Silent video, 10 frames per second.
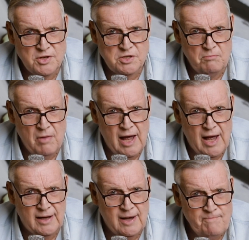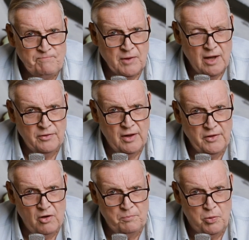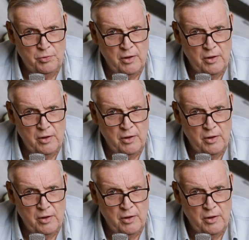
it as a mark and then they would put